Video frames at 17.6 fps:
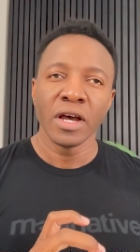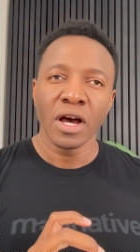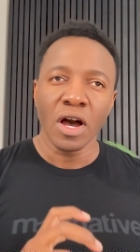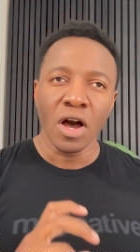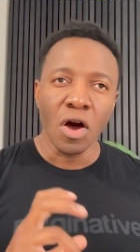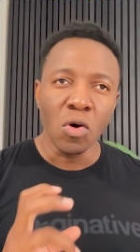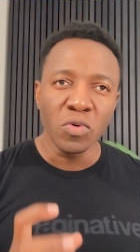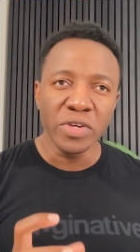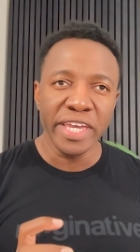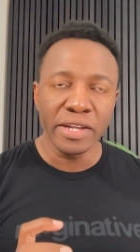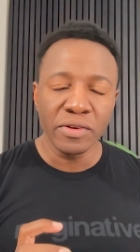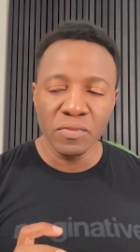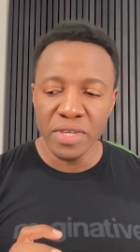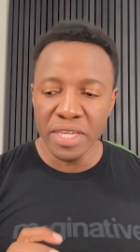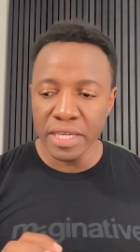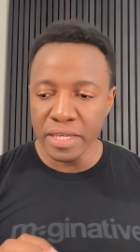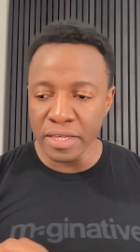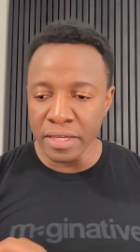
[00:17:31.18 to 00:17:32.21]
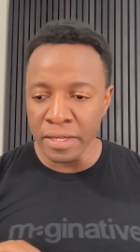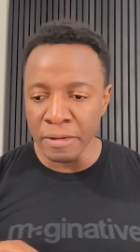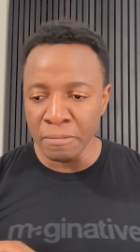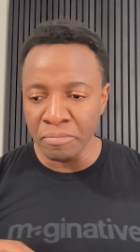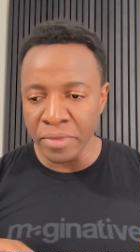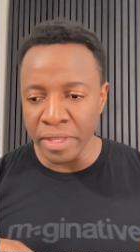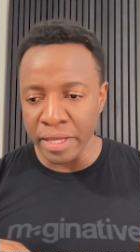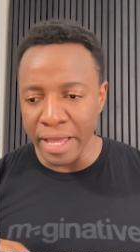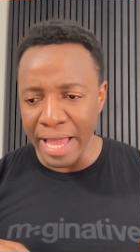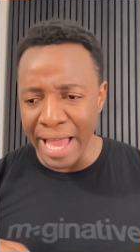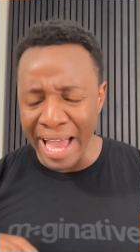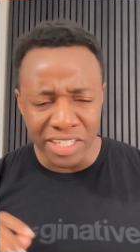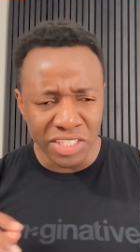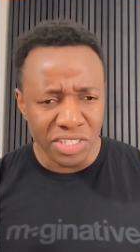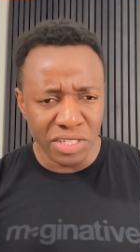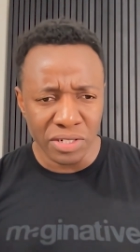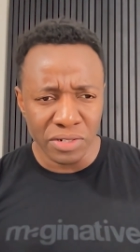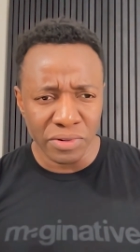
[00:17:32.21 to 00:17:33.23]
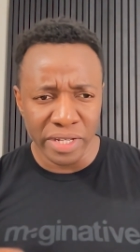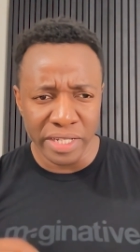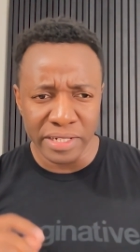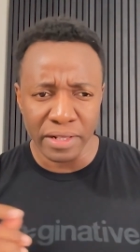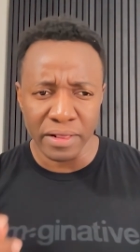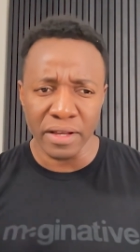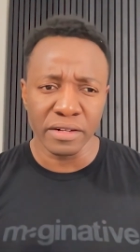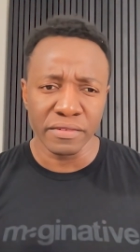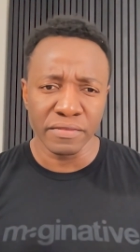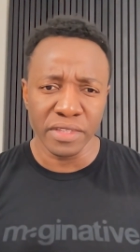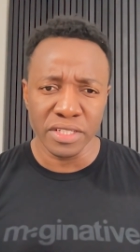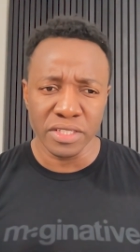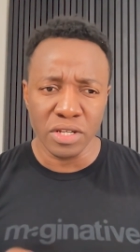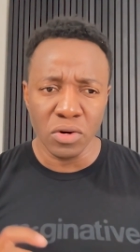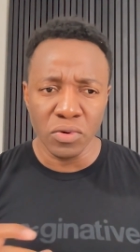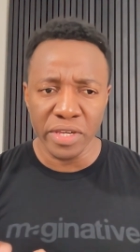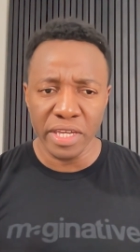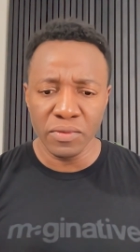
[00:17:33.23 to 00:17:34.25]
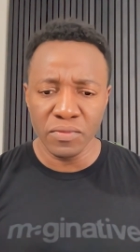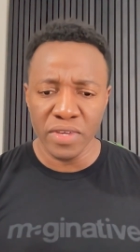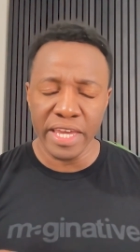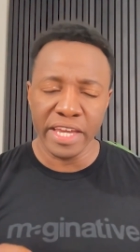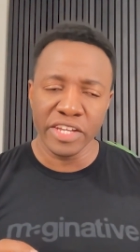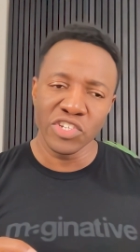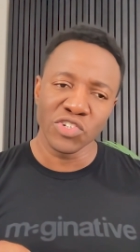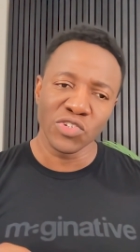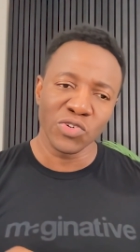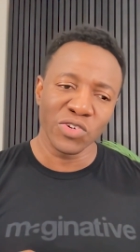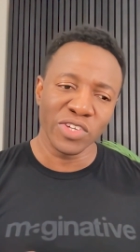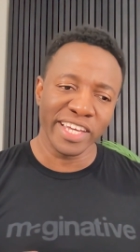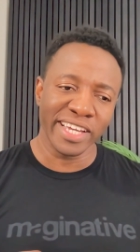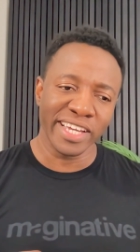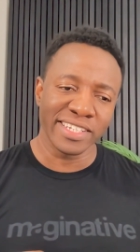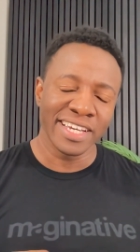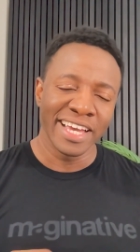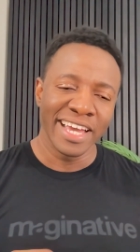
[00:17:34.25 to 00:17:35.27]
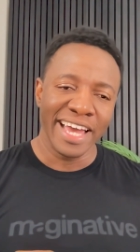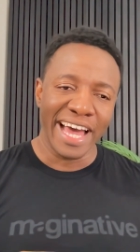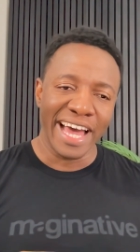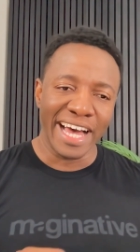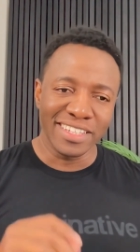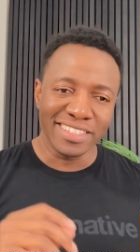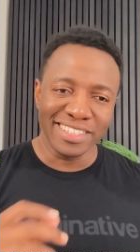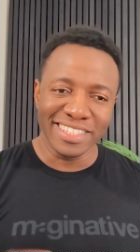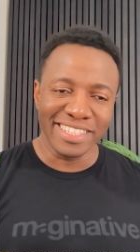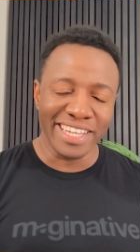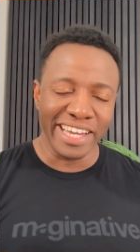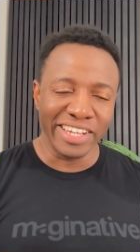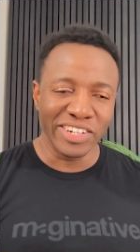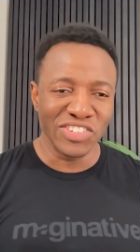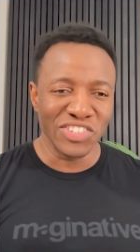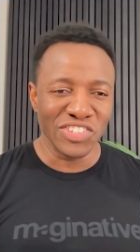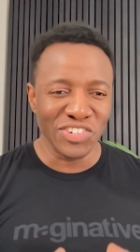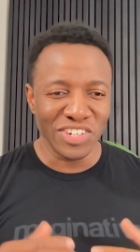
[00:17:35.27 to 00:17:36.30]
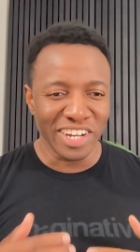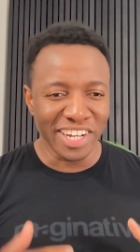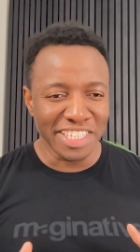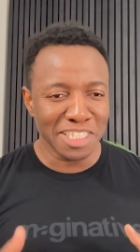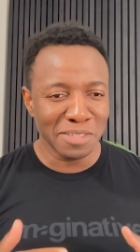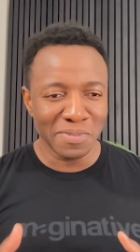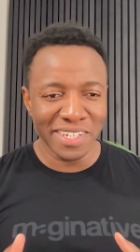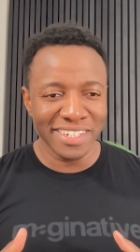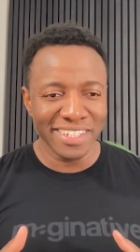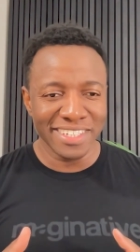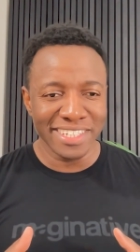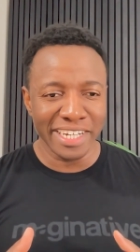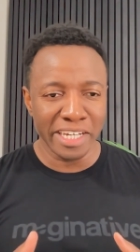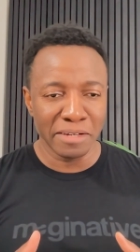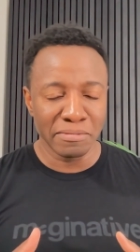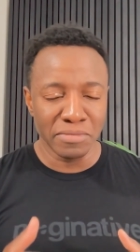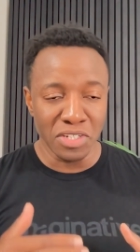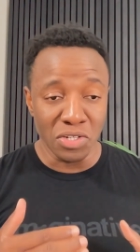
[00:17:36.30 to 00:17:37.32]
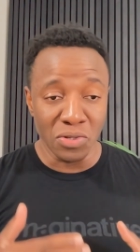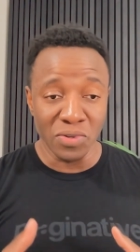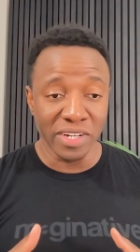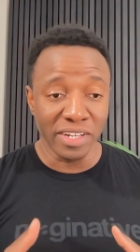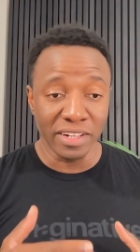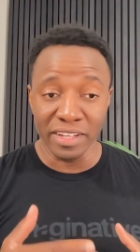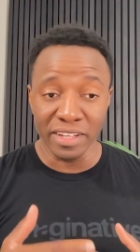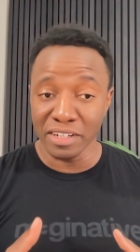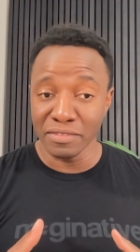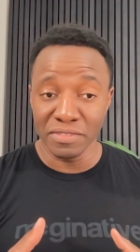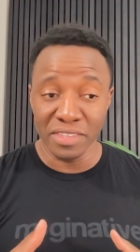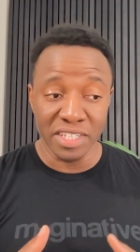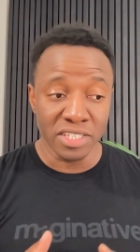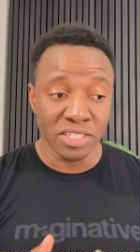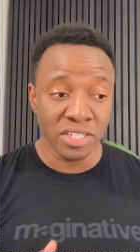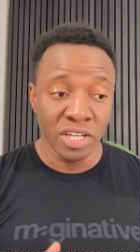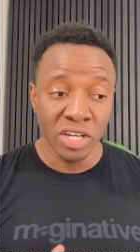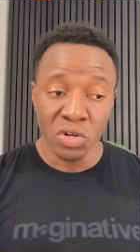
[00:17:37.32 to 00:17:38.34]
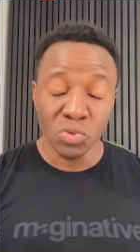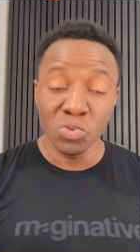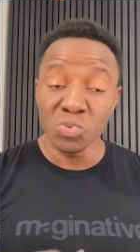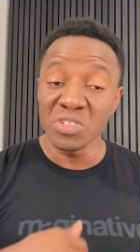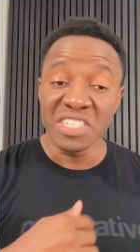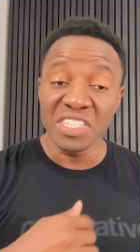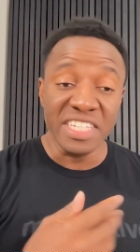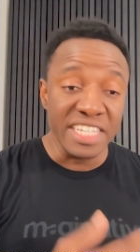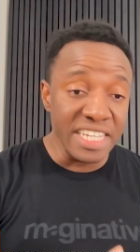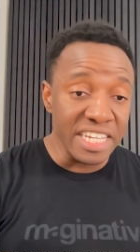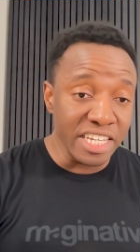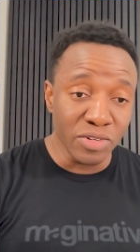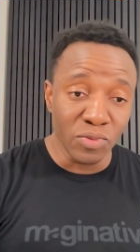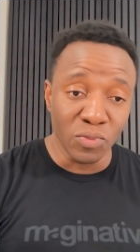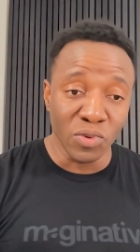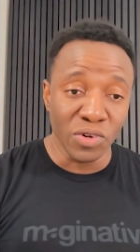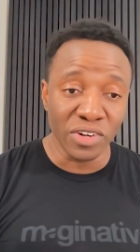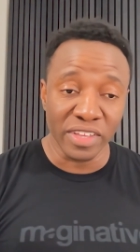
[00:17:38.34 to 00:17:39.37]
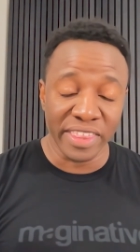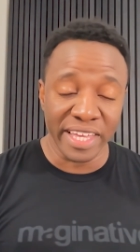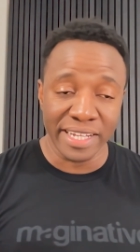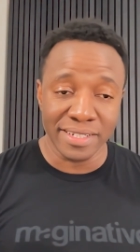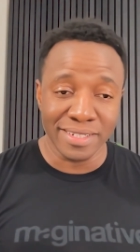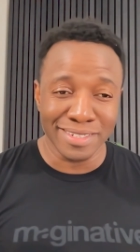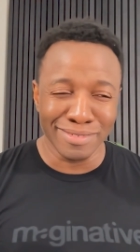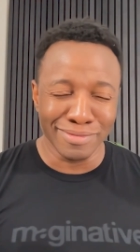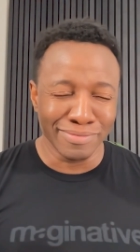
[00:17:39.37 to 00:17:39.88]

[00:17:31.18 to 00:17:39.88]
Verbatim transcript: how can we accelerate a lot of this? How can we ensure that as designers, you're not spending time doing a lot of this routine work that